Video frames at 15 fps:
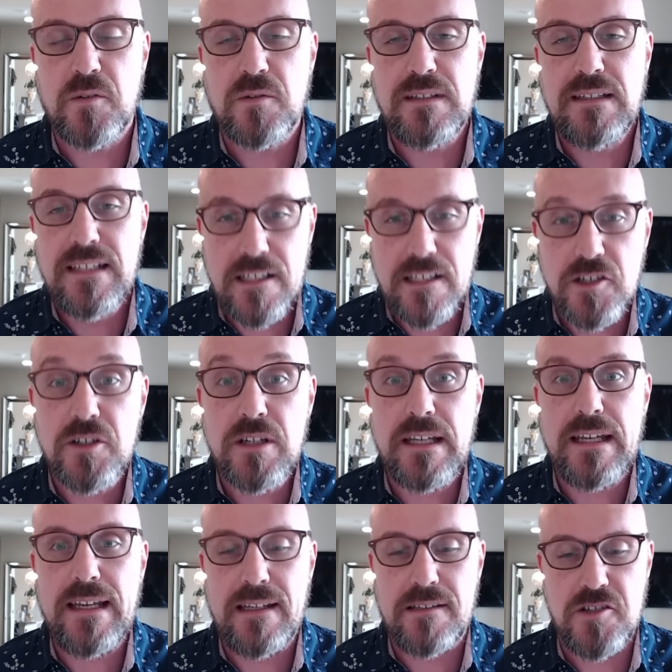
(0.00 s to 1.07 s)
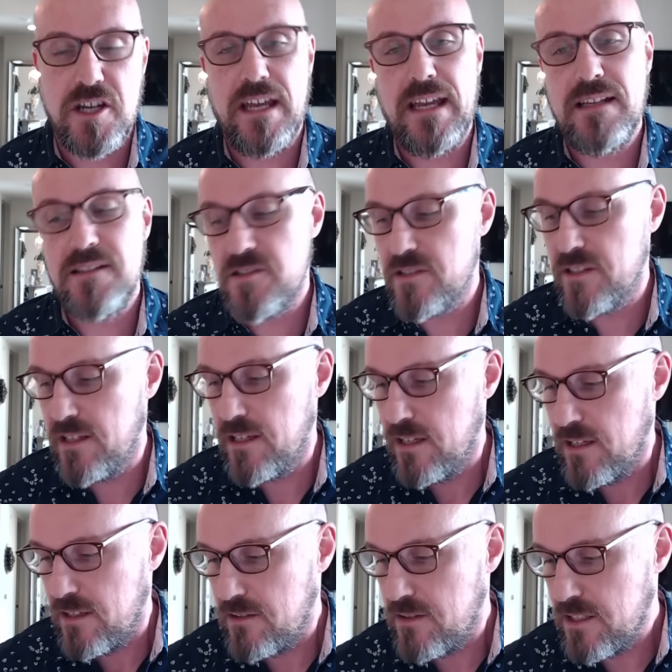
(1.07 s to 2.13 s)
literally changed
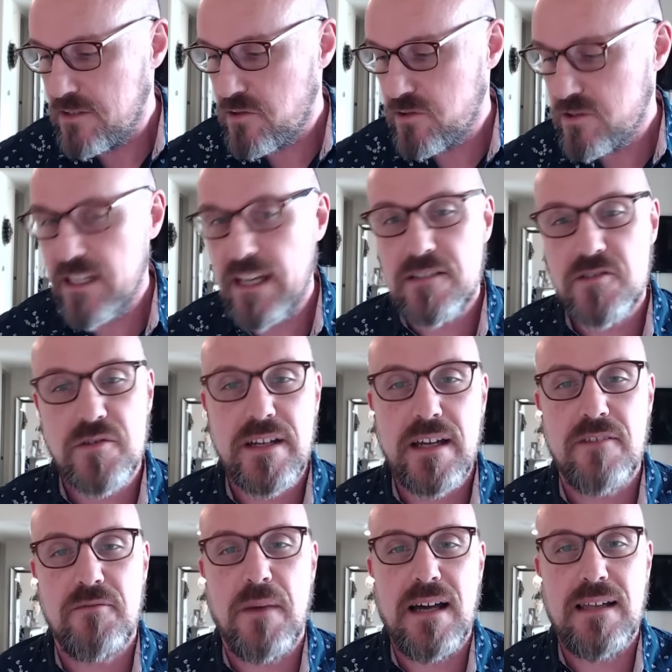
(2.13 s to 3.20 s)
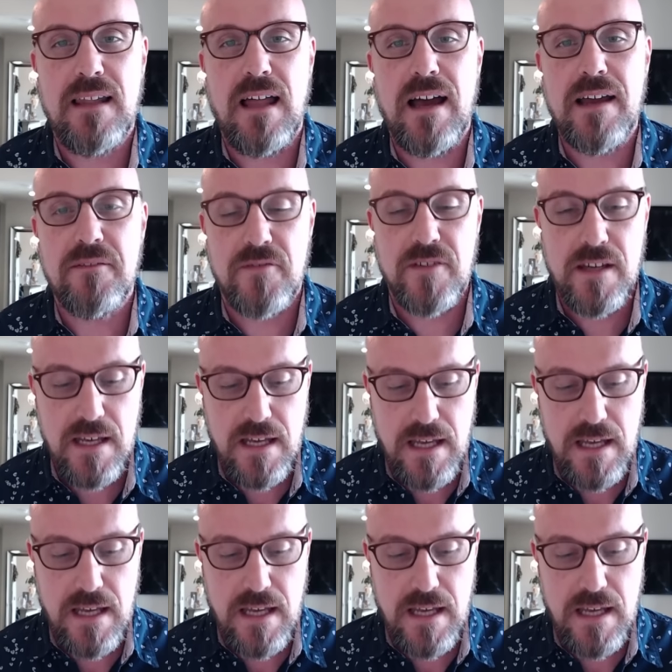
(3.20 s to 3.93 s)
the trajectory of my life.